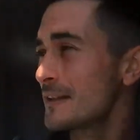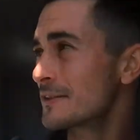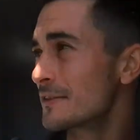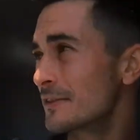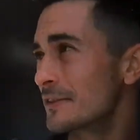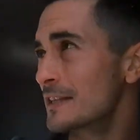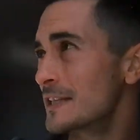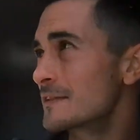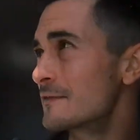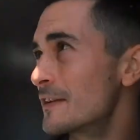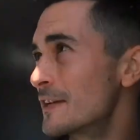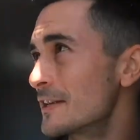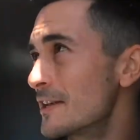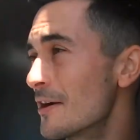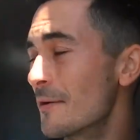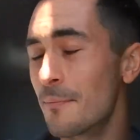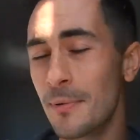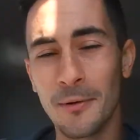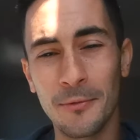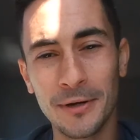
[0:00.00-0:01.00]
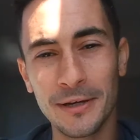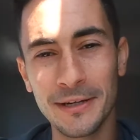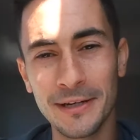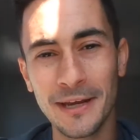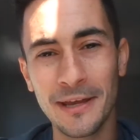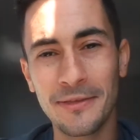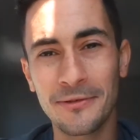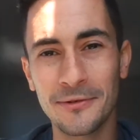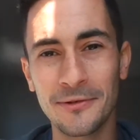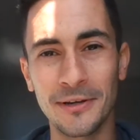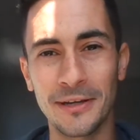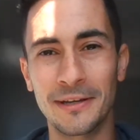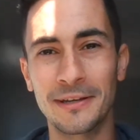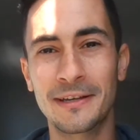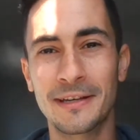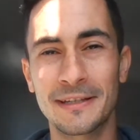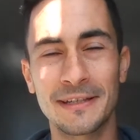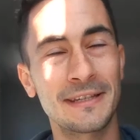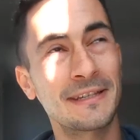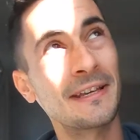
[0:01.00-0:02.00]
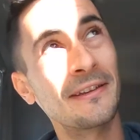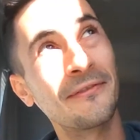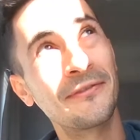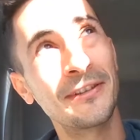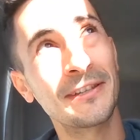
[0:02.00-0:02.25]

during this video, but we're going to get through it because the sun